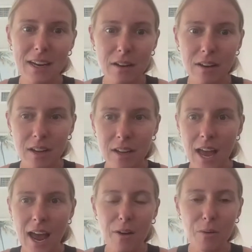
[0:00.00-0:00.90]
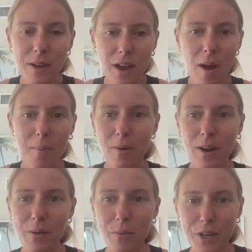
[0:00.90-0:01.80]
And how do we
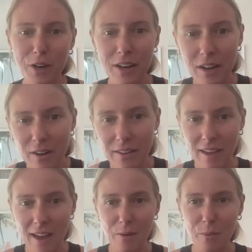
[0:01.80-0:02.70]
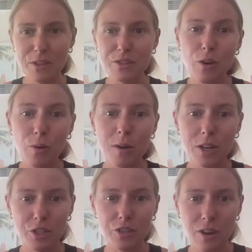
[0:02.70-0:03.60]
operate when you're hearing that with so
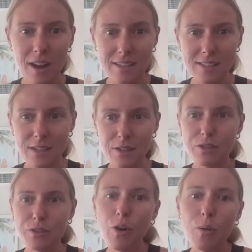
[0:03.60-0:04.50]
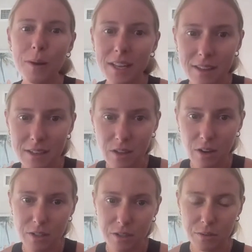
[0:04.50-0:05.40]
much stress and so many things on
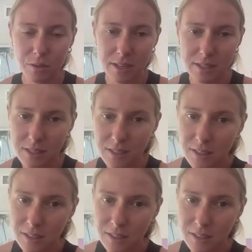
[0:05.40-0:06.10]
our to-do list?